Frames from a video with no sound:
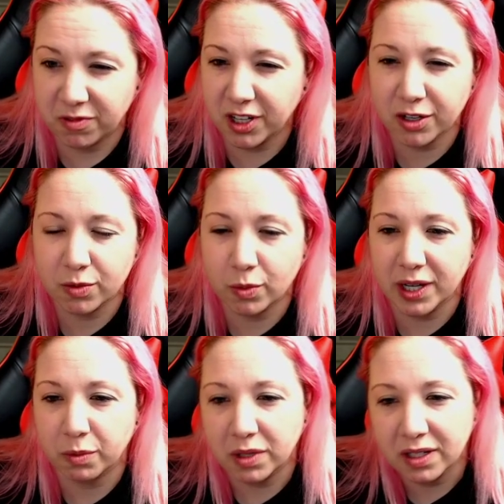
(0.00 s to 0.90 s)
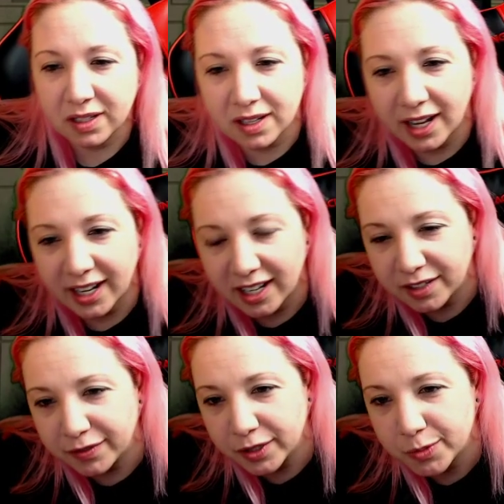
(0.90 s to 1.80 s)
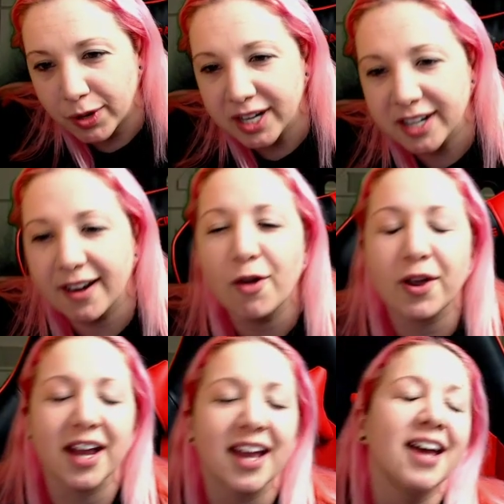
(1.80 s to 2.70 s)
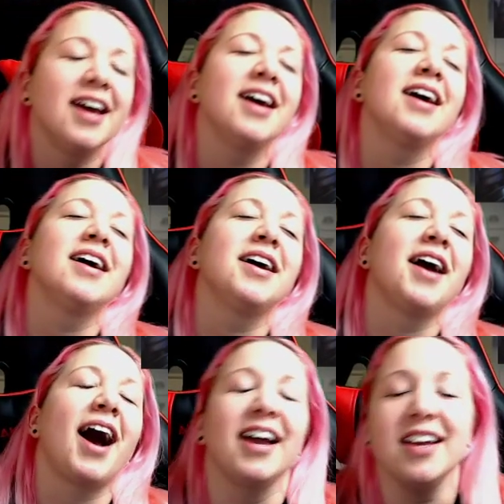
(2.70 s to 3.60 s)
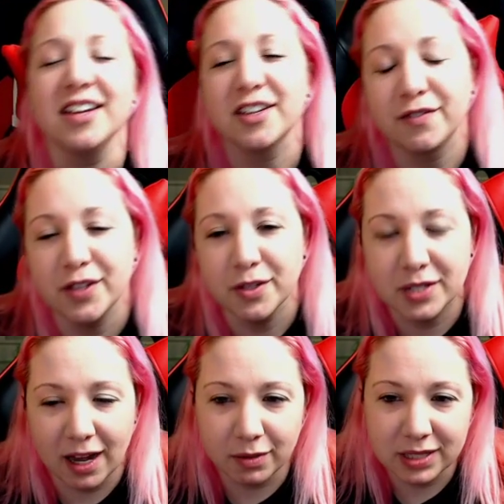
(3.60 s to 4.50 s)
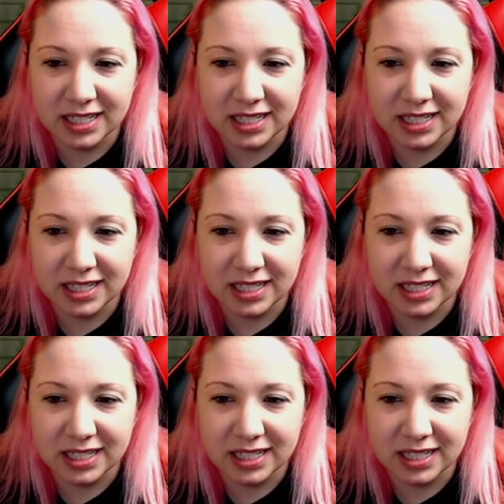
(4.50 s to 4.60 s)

got confused. Brandon, oh, okay. I get confused. I was